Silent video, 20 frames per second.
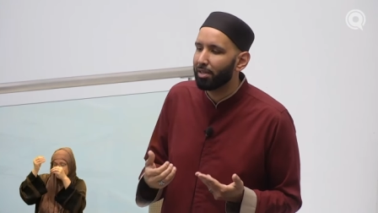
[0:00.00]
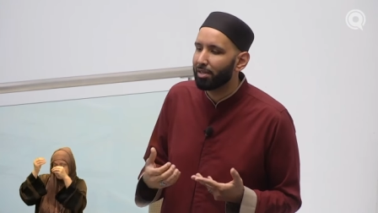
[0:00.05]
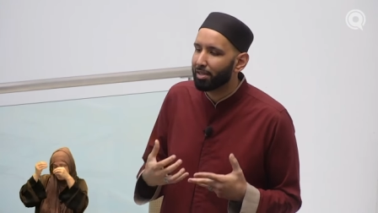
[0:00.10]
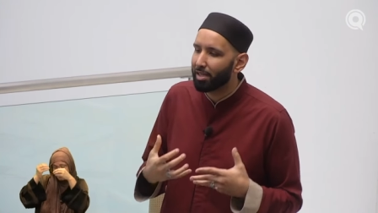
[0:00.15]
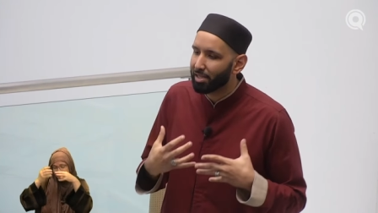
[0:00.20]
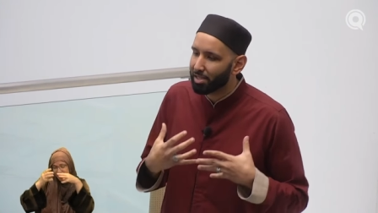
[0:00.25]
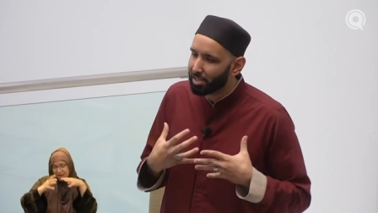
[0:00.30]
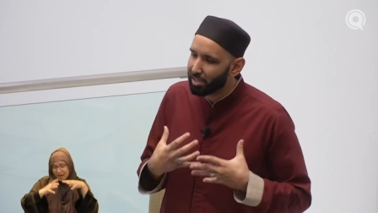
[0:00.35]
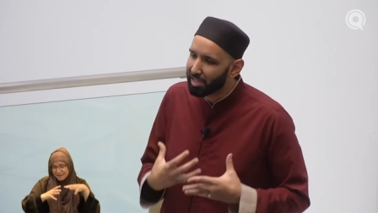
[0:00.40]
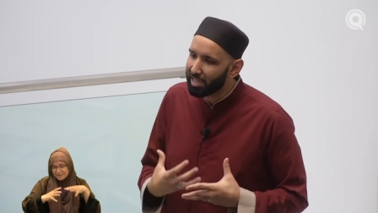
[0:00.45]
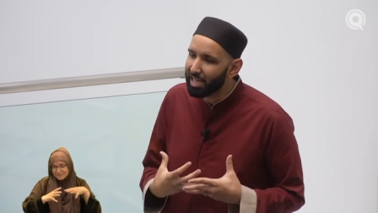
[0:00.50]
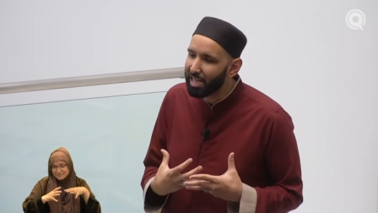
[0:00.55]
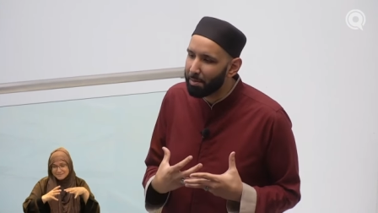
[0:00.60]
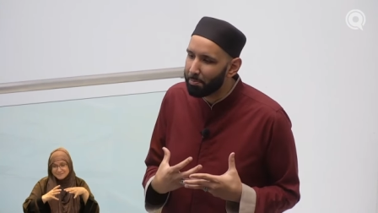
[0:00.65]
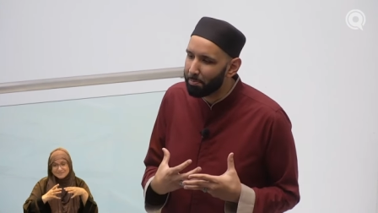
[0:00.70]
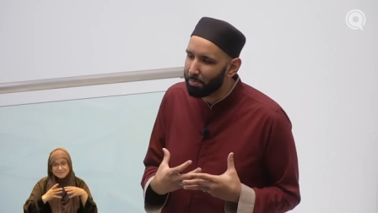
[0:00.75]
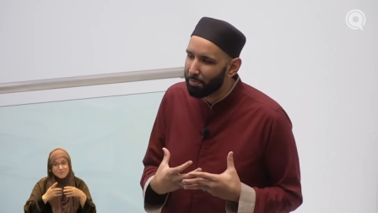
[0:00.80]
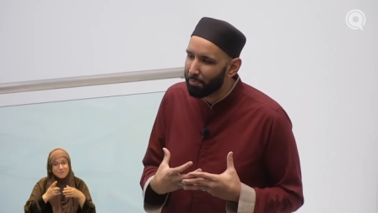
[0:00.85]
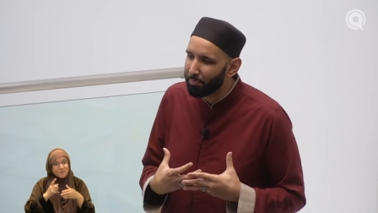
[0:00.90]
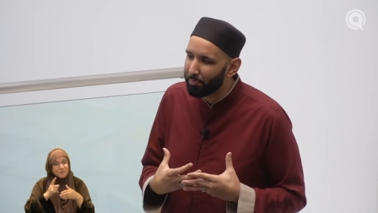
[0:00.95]
The
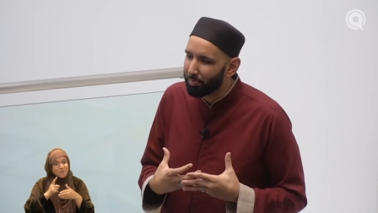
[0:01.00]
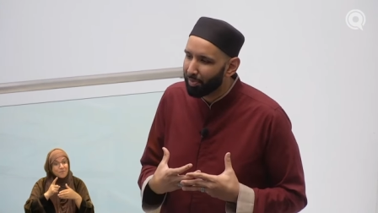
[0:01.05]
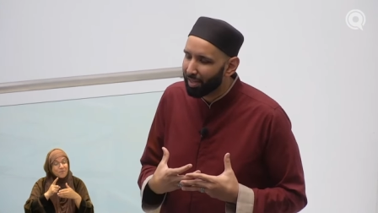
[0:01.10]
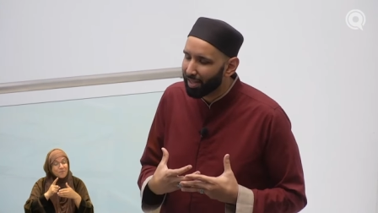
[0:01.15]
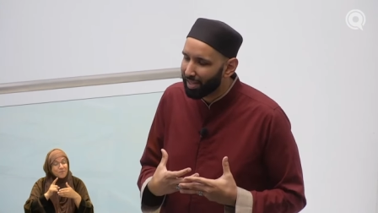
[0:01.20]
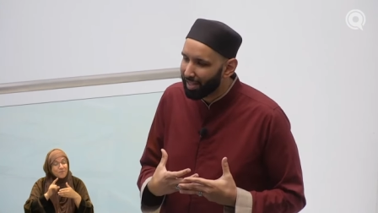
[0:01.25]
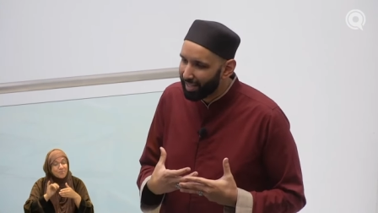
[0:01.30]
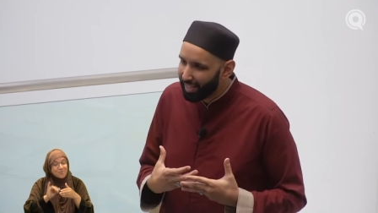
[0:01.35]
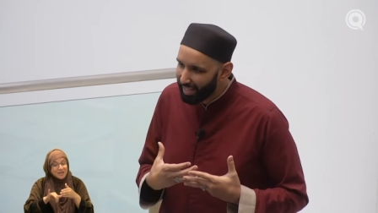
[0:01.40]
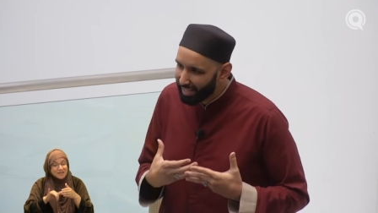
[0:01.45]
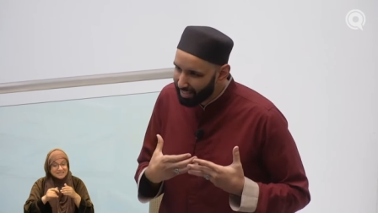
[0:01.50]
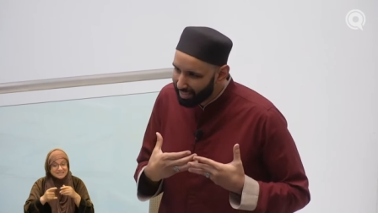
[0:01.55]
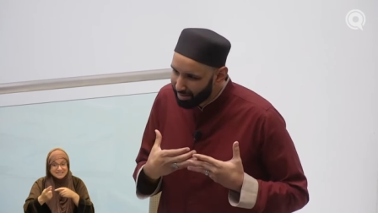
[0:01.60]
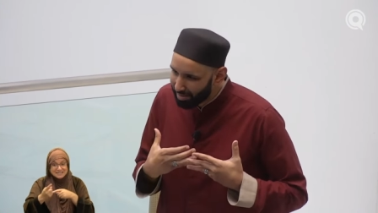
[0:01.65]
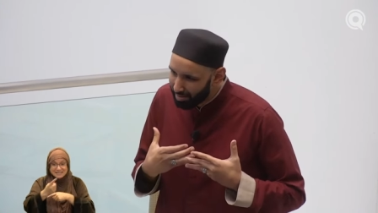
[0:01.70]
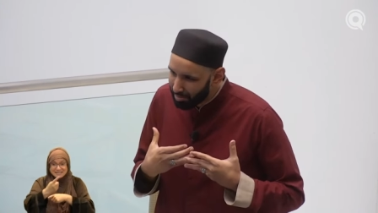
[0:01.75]
sleep is